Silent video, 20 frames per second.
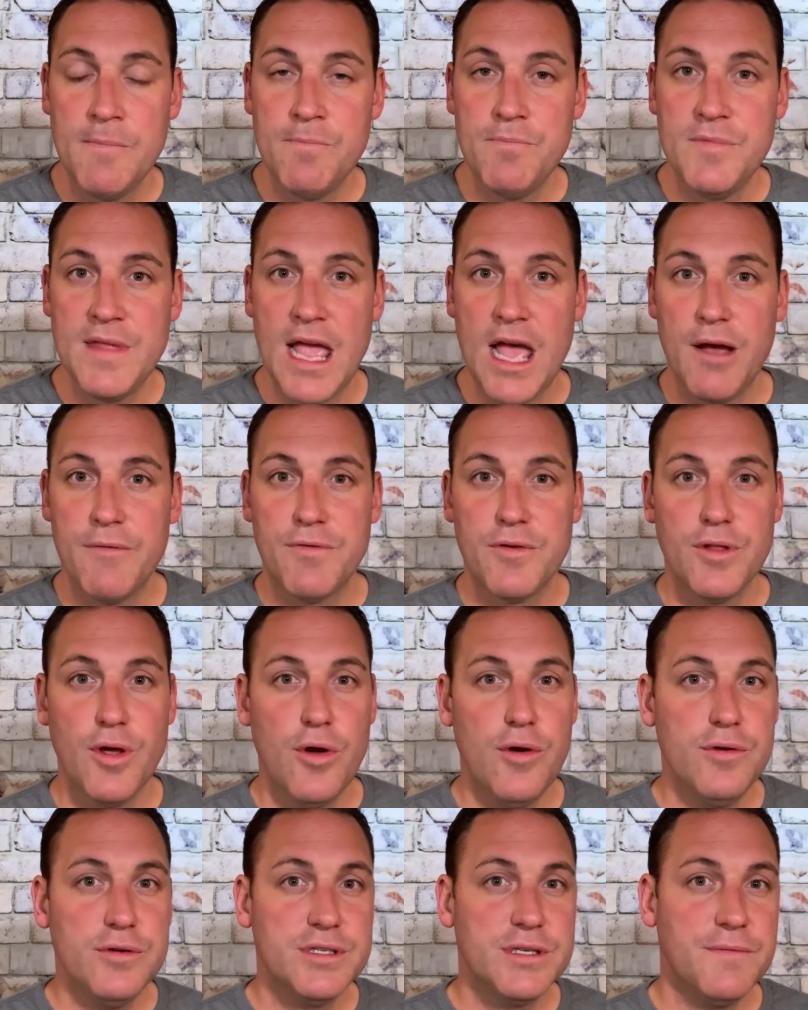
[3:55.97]
Now, for
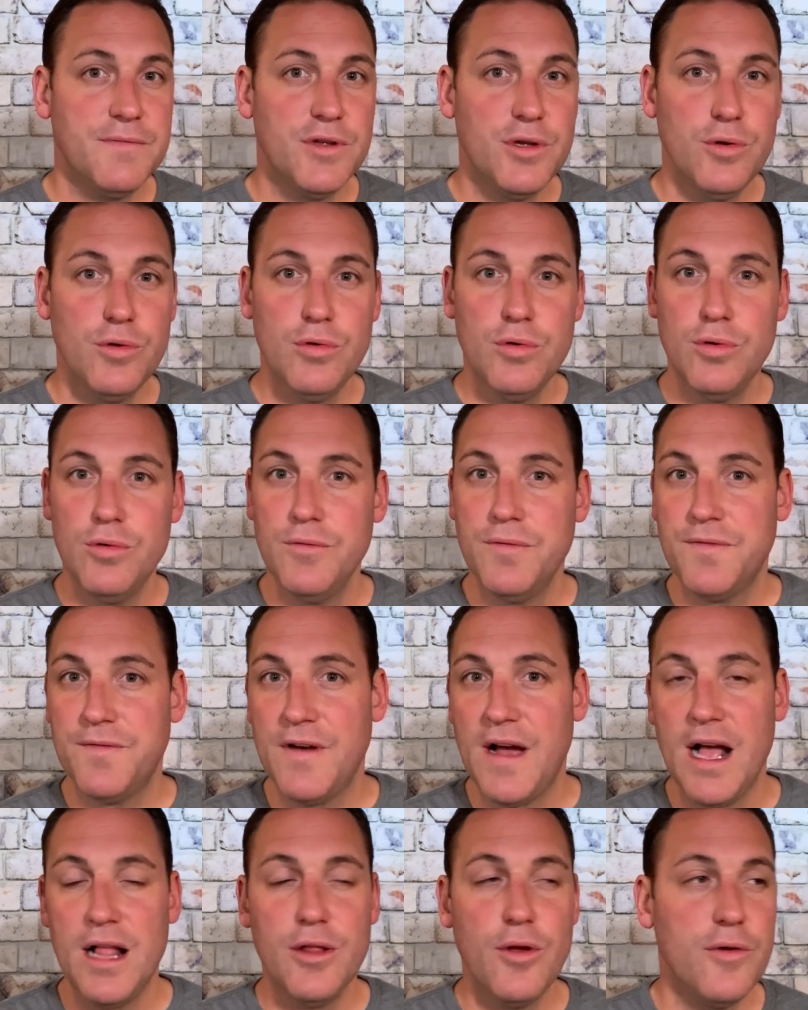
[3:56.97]
those of you who
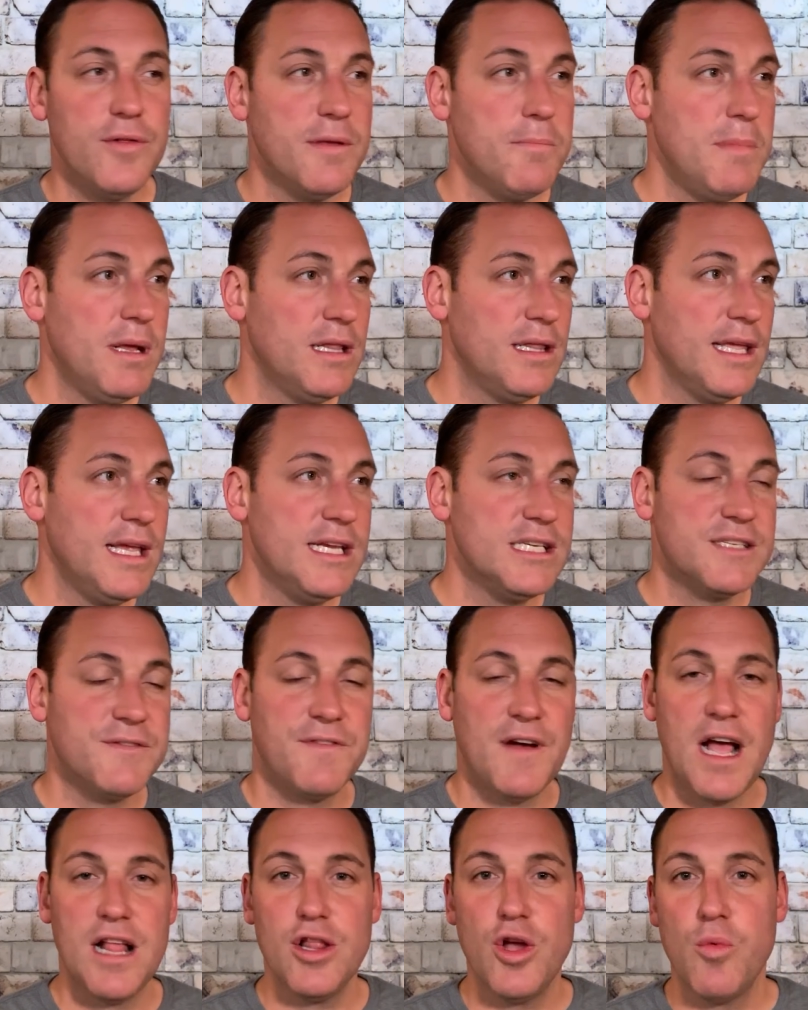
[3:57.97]
follow the Middle East,
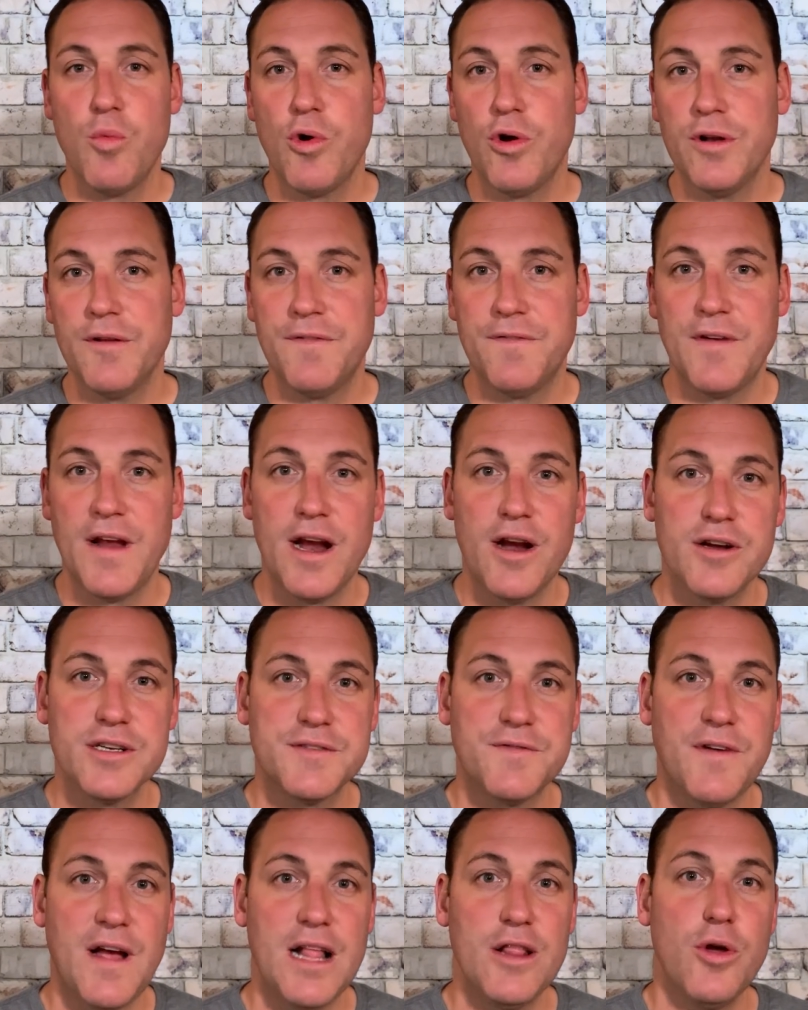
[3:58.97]
follow world affairs,
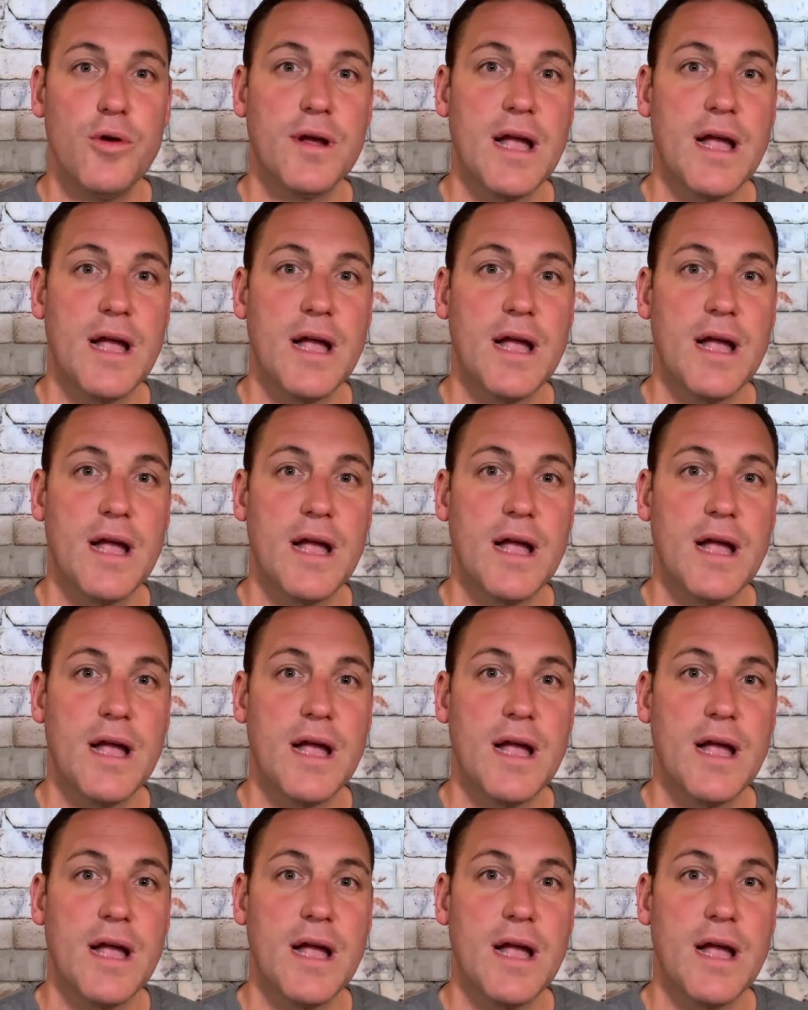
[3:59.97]
follow